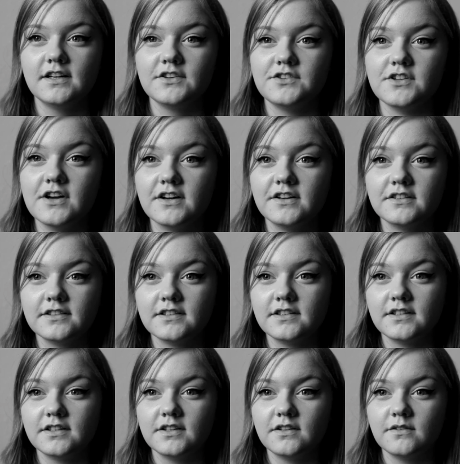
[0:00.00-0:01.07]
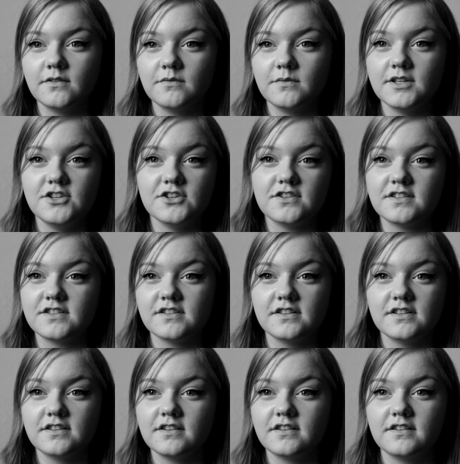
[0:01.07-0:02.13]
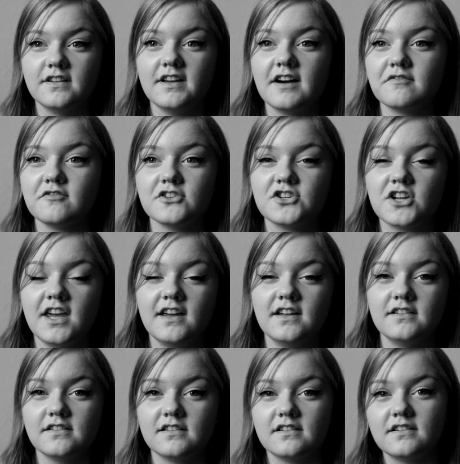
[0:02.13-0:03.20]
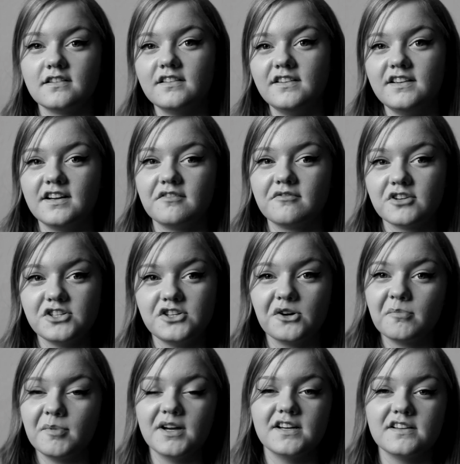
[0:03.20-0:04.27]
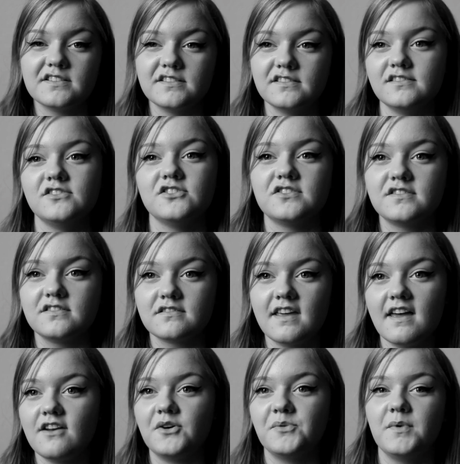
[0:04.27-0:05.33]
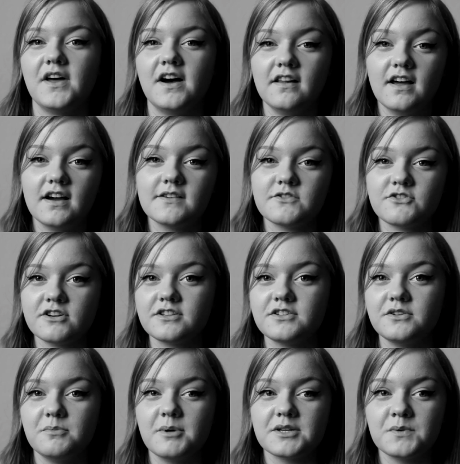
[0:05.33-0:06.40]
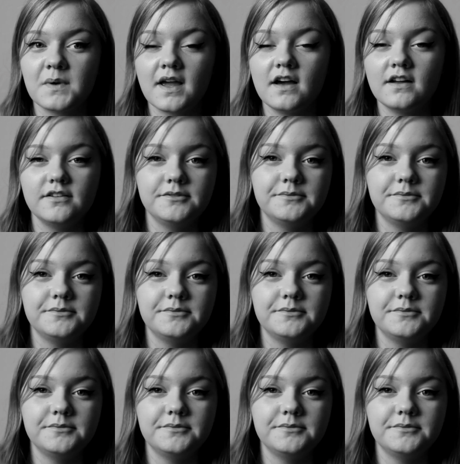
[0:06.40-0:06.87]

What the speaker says: that we're just the average kid and the average young person just getting on with our lives, trying to do the best we can.